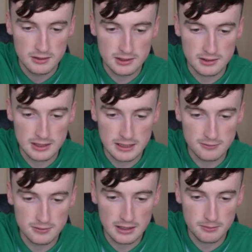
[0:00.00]
to
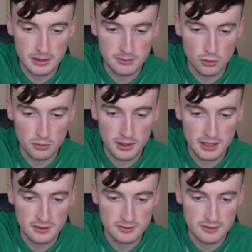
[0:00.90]
give that bit more
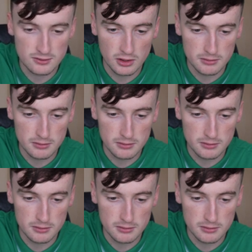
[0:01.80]
pace this side.